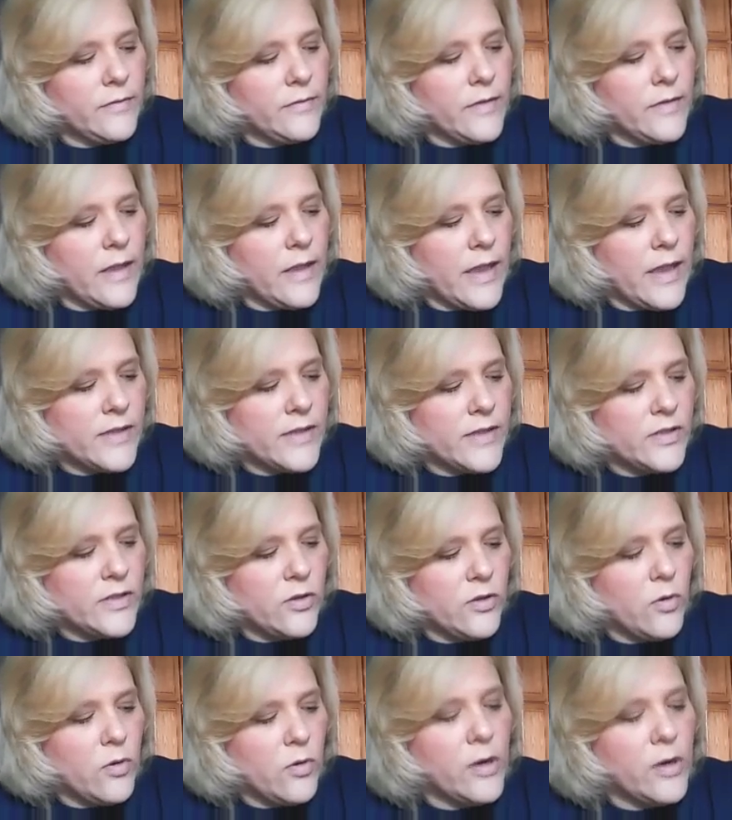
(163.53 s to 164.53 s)
as
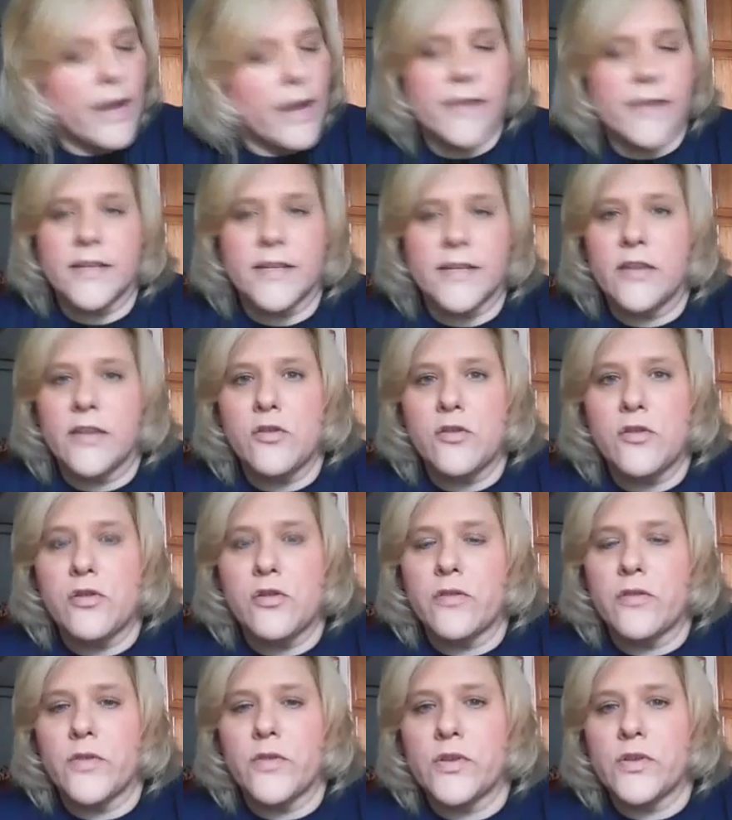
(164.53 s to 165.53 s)
you are asking the
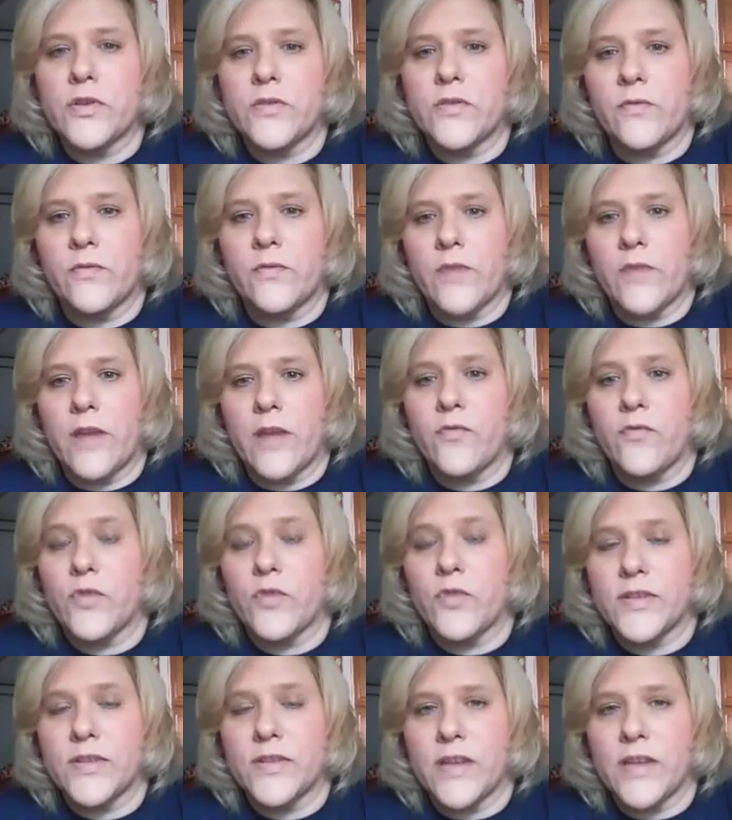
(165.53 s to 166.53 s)
universe
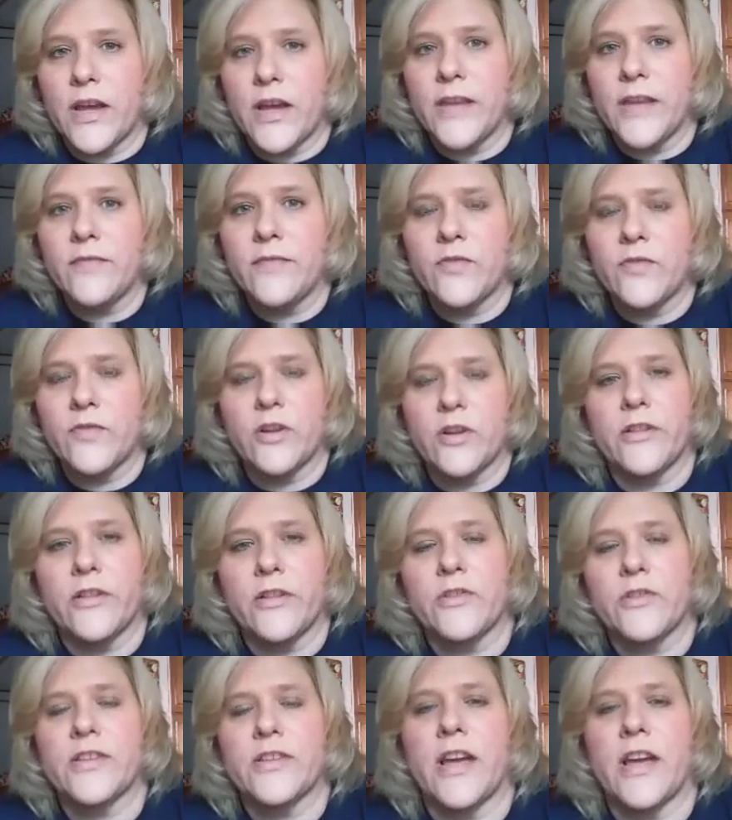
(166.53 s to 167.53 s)
for a sign, for a
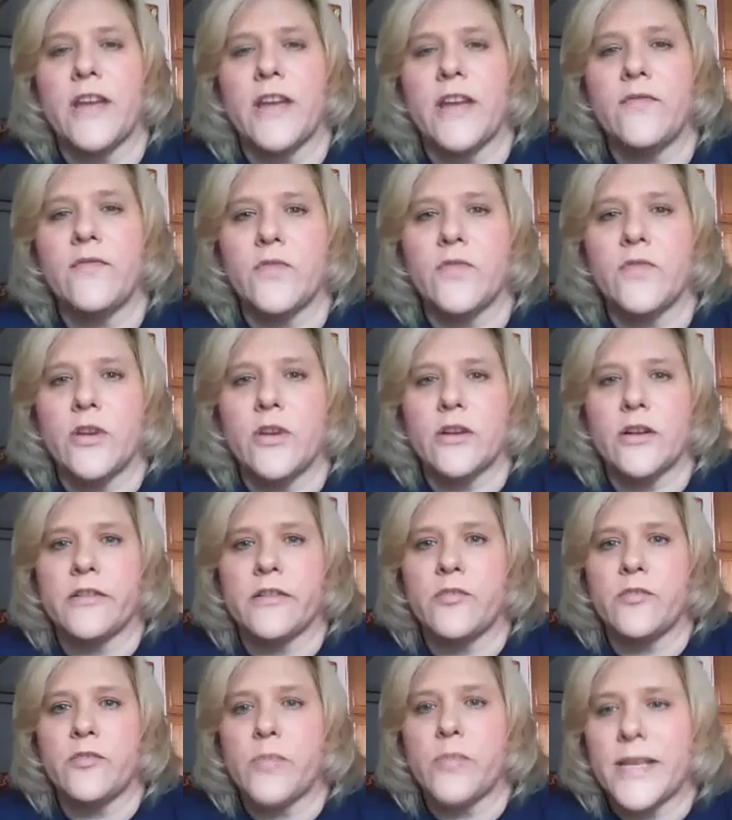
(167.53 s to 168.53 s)
clear sign, for a
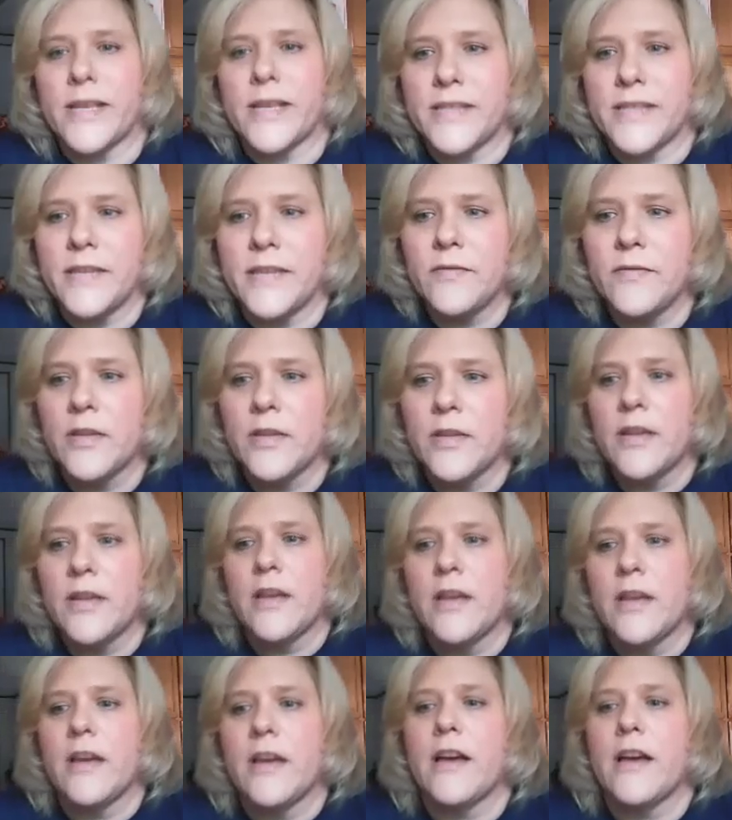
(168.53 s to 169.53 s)
clear blessing.
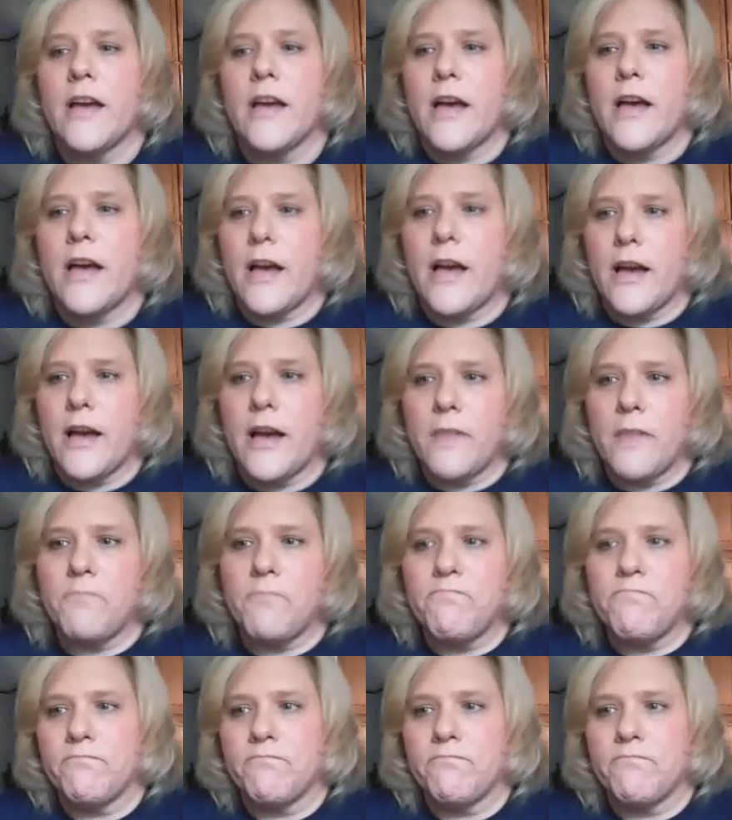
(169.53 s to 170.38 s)
Mine,